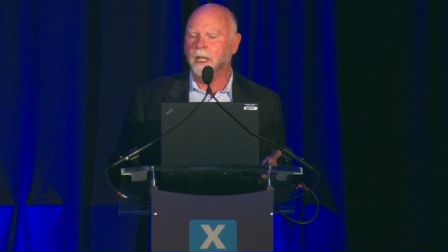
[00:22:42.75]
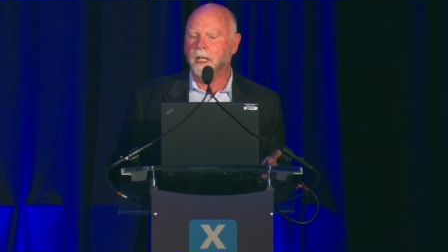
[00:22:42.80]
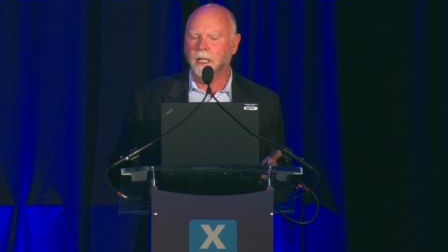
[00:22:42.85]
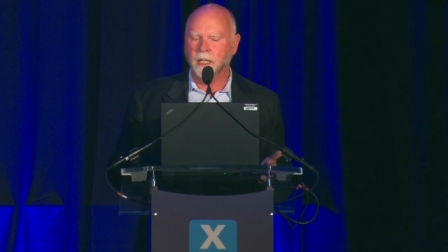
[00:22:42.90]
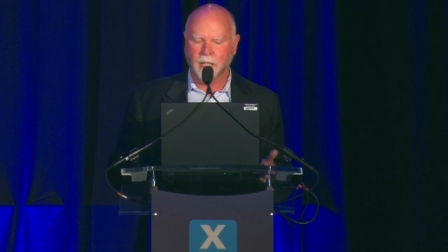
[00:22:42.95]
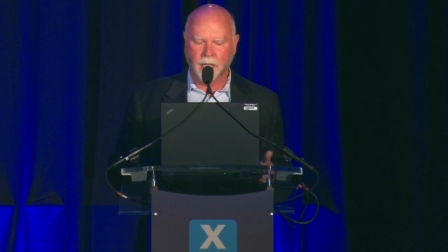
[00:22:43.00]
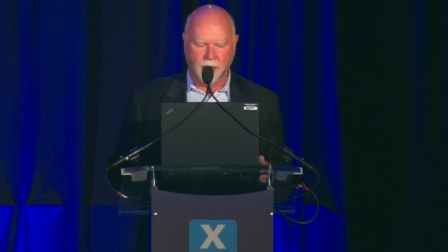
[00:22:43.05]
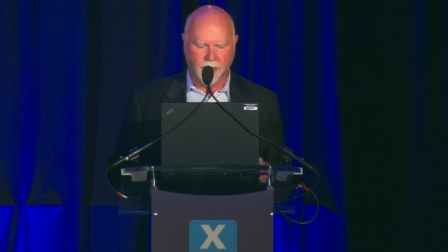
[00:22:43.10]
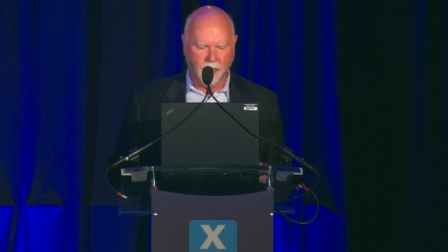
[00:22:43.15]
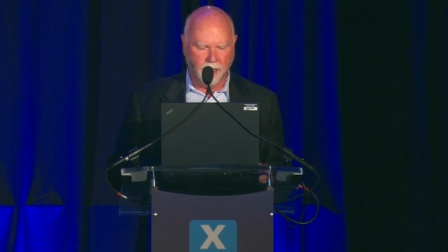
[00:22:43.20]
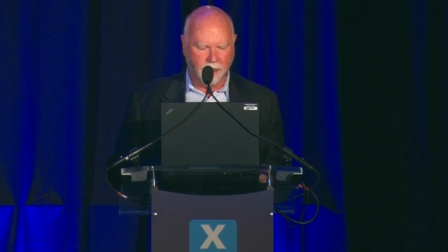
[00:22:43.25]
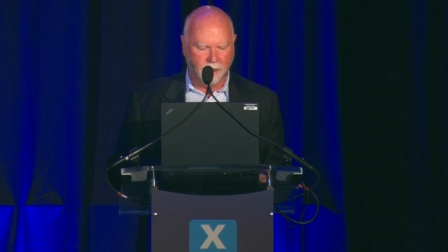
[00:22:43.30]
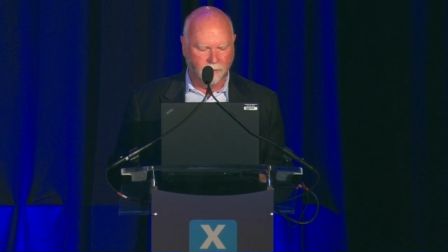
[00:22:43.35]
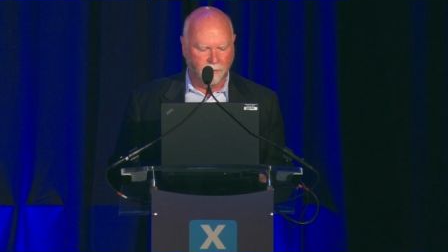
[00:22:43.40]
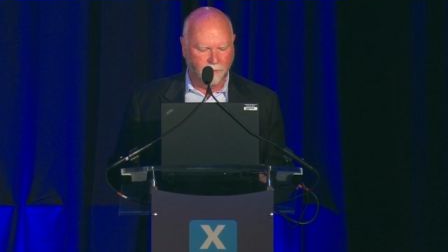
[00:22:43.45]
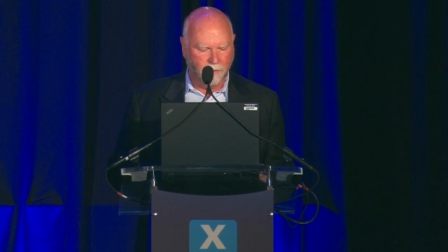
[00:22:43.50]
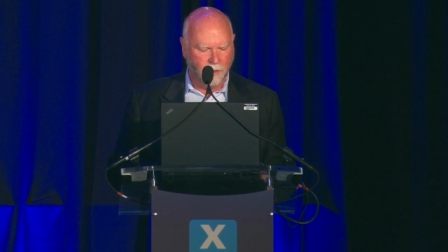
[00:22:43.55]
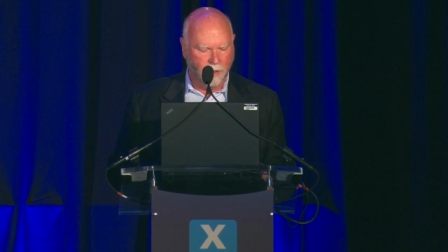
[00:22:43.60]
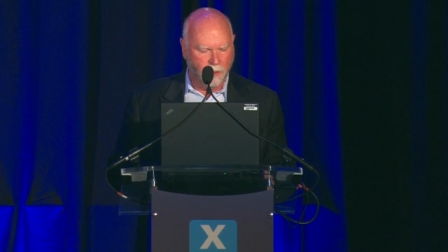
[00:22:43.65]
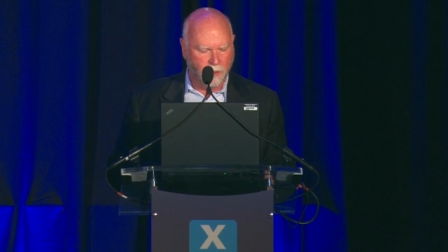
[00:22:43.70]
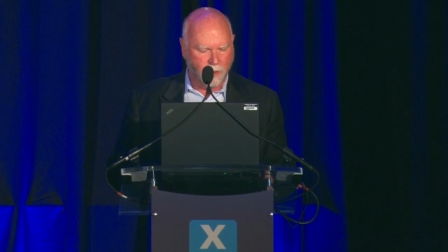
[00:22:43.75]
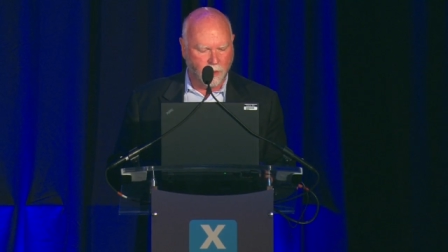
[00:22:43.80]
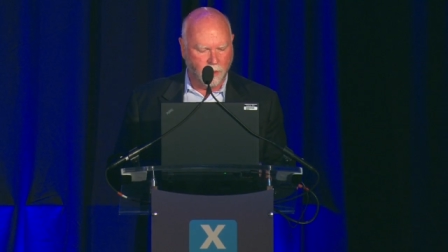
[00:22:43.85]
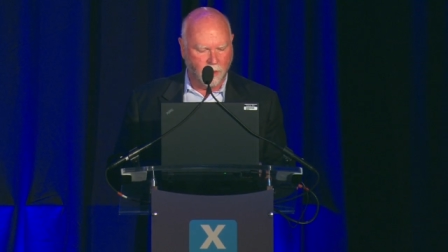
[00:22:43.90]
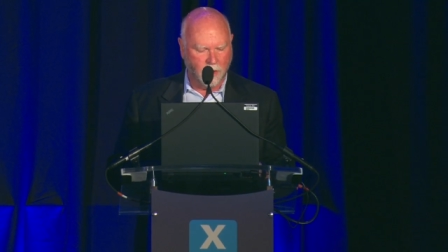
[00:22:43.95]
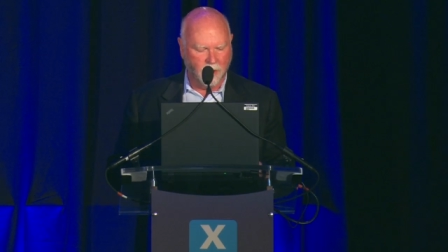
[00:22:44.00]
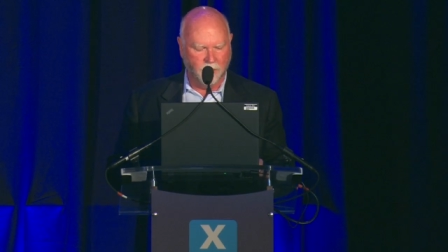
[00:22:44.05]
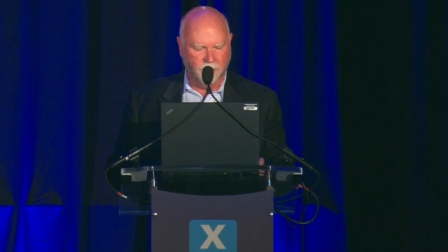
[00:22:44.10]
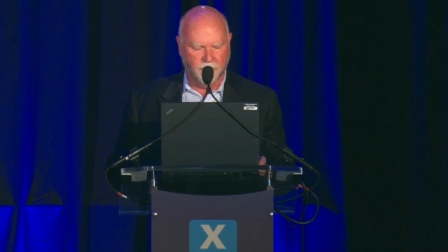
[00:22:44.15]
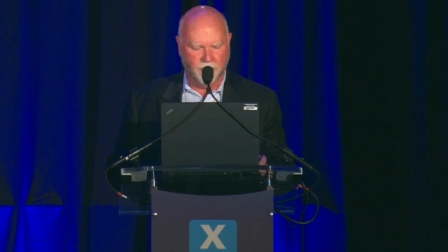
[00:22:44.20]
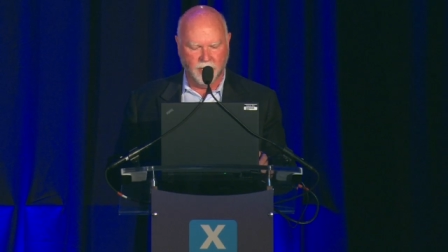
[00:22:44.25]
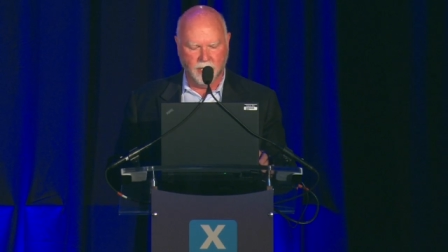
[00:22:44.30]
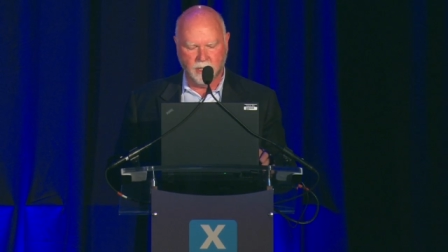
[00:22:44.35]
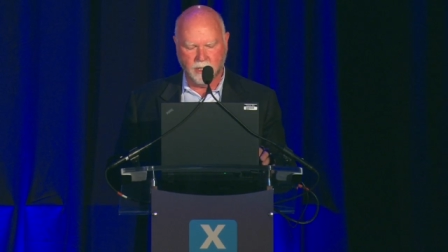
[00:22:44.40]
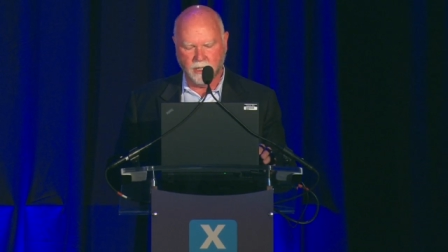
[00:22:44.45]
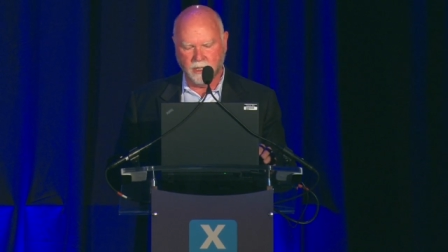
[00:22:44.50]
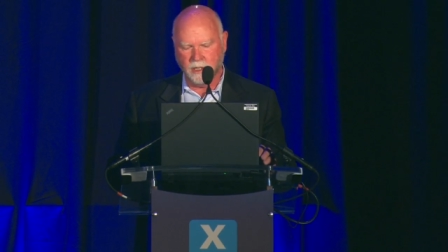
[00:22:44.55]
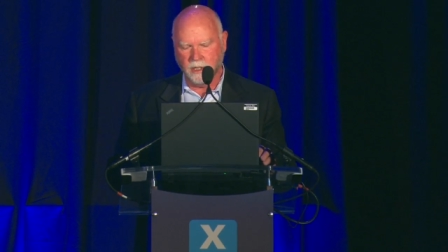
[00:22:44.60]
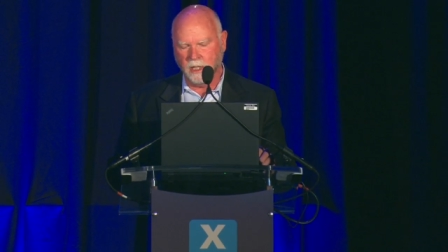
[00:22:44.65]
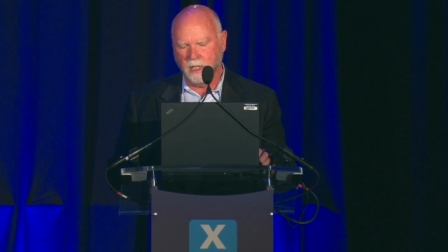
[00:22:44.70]
And I think the future of
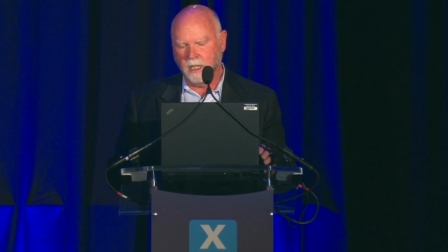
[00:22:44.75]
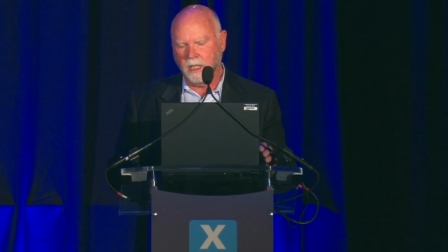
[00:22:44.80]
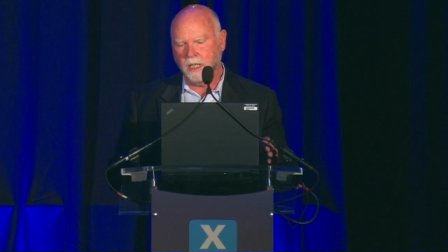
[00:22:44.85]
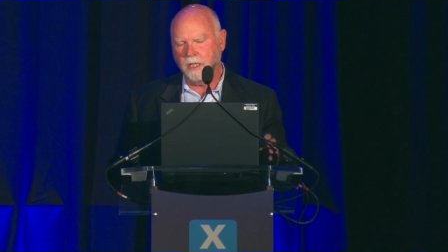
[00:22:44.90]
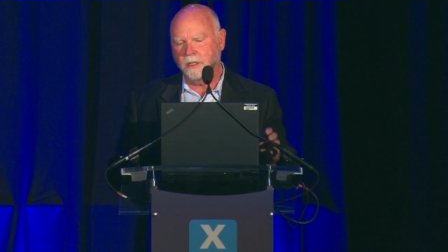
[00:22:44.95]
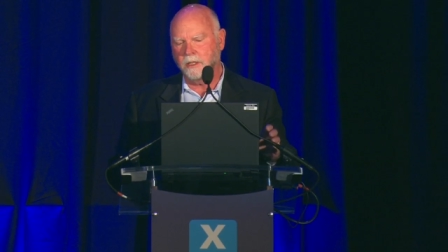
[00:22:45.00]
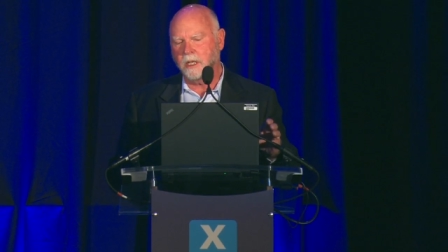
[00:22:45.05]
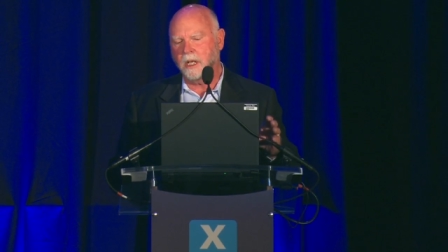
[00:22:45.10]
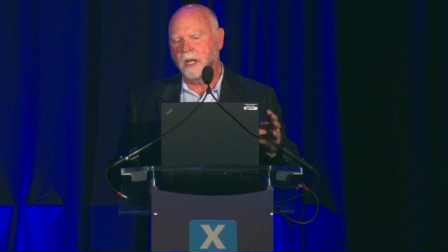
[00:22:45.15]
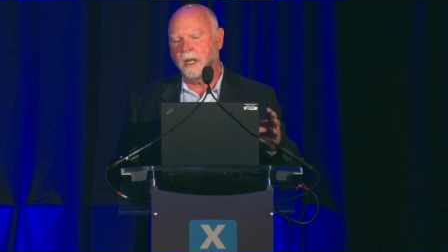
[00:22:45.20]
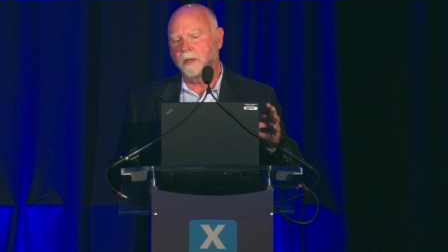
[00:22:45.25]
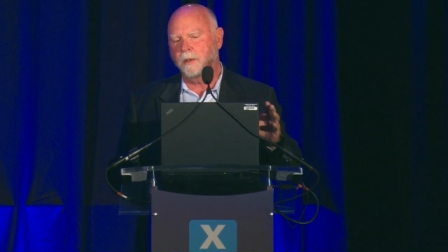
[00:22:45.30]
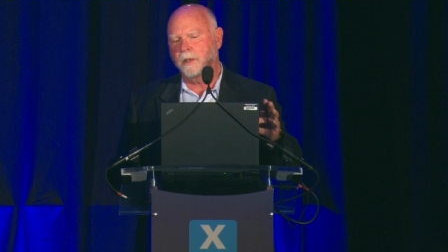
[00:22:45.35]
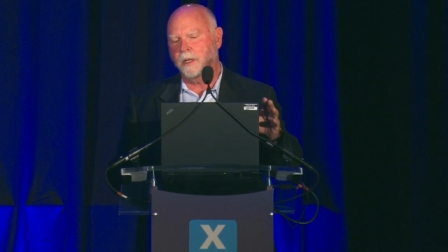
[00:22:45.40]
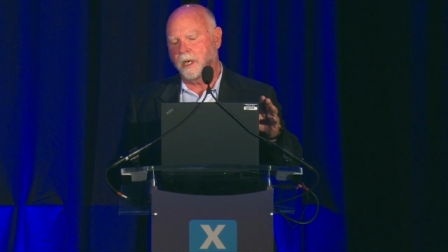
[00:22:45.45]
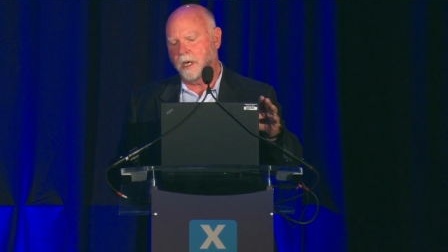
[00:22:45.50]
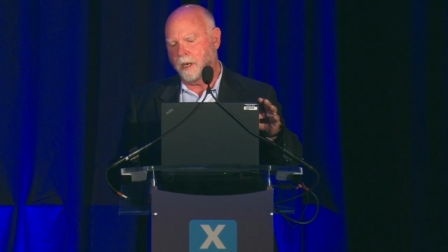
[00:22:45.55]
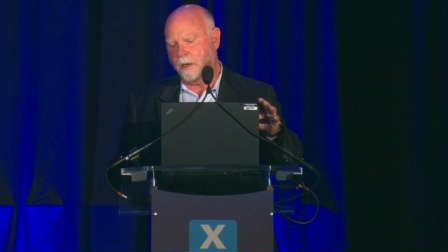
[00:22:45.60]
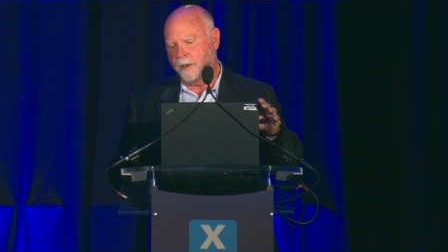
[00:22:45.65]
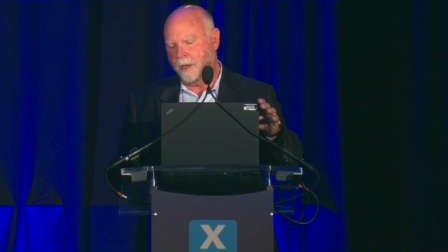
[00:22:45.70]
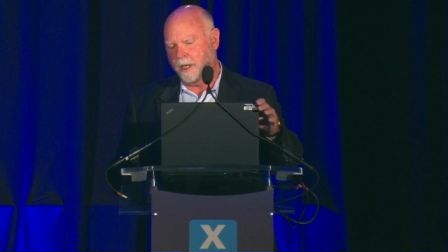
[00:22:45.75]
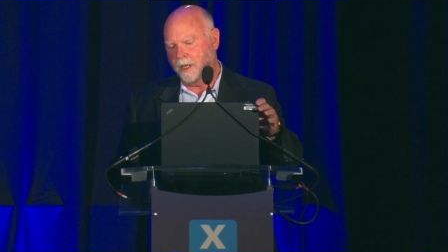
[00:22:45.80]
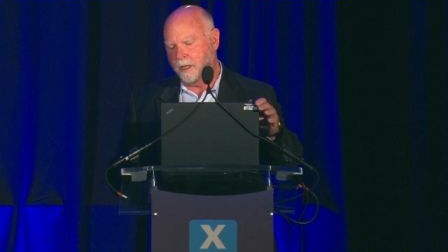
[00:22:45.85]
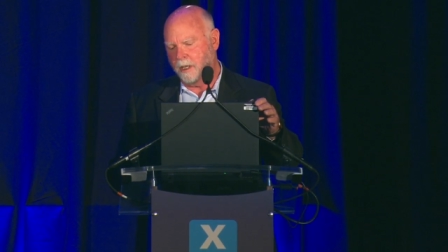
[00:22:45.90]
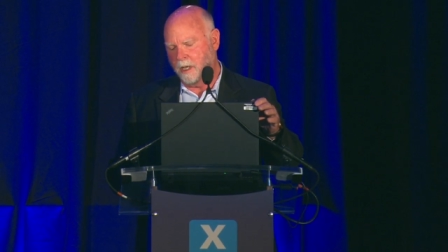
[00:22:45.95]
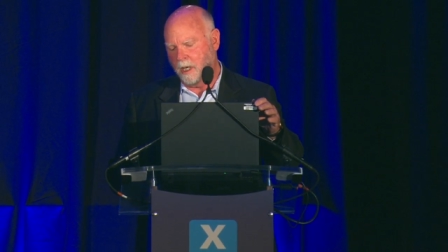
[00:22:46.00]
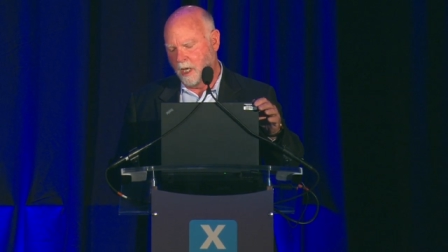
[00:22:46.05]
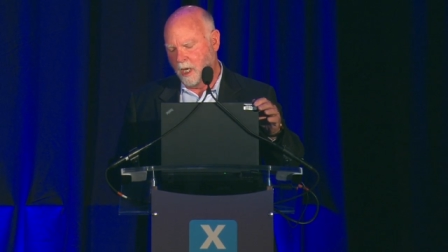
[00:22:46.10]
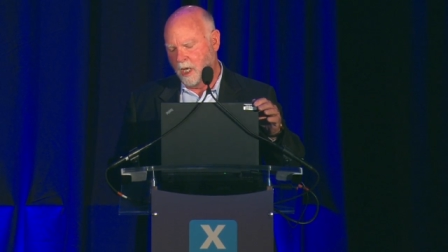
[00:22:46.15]
this uh, entire area